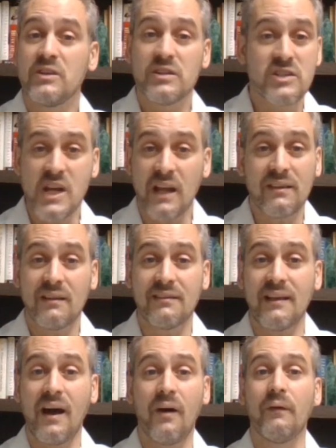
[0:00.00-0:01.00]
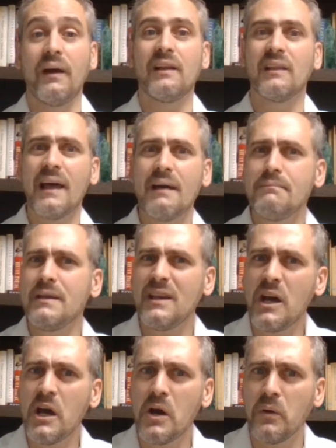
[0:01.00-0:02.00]
check this out, and let me
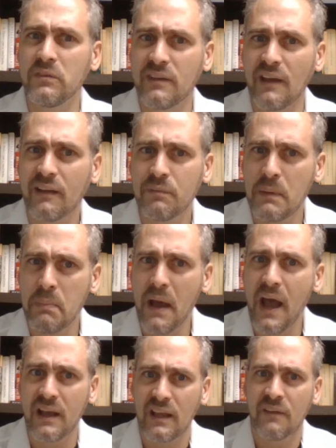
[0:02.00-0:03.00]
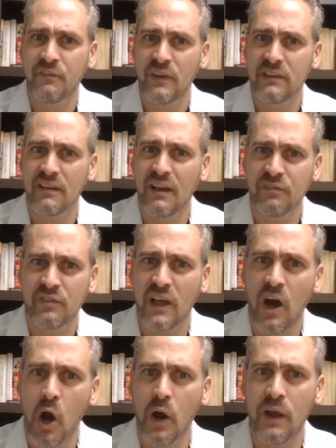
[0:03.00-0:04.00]
know. Text me back if
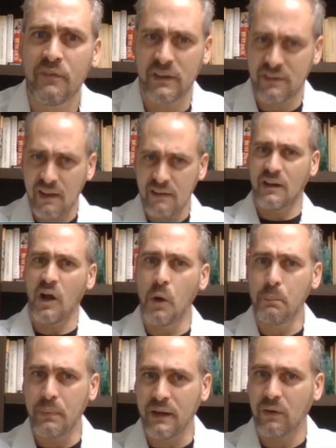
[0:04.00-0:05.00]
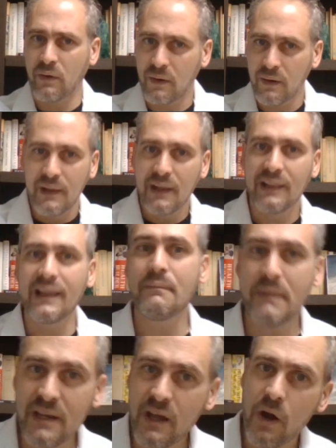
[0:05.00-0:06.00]
it doesn't open, or let
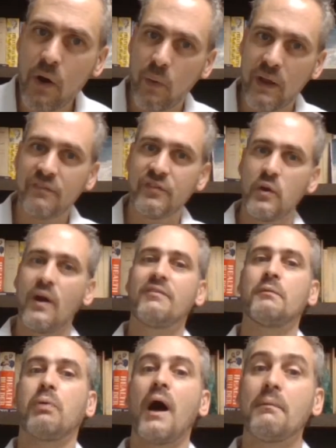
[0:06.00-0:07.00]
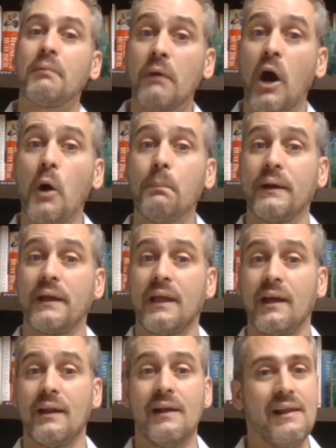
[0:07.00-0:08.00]
me know if you have a problem opening
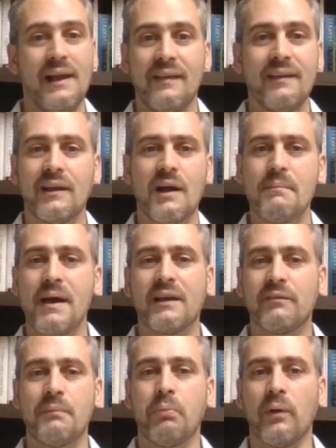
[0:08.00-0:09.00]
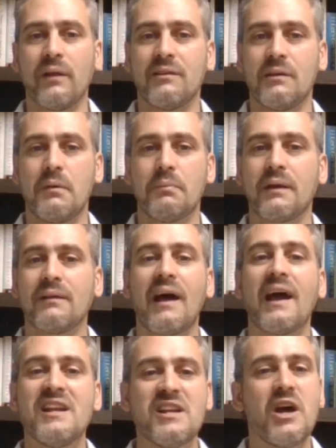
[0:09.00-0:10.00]
it. And then come back and report it to me, because
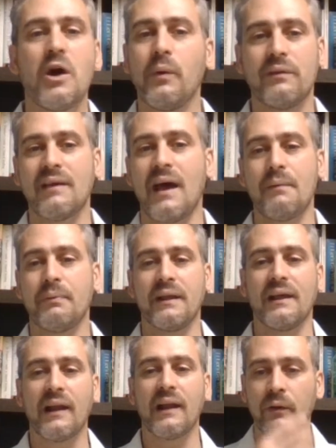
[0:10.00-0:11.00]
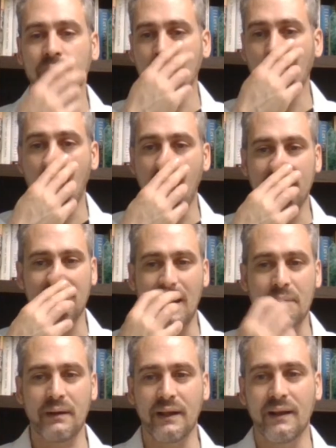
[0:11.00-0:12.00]
I know it's happening and I don't know why it's
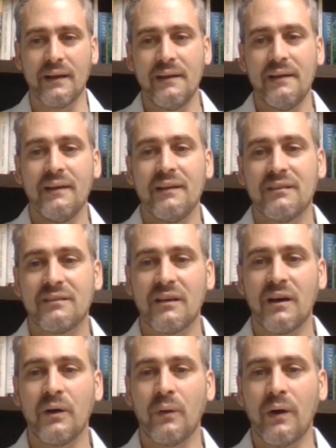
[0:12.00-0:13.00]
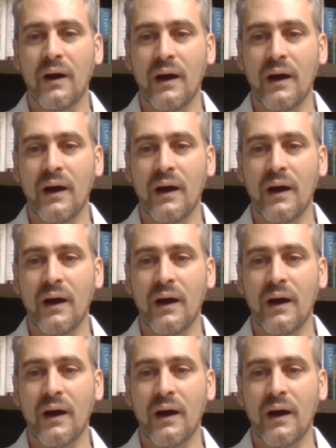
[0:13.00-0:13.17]
happening. So,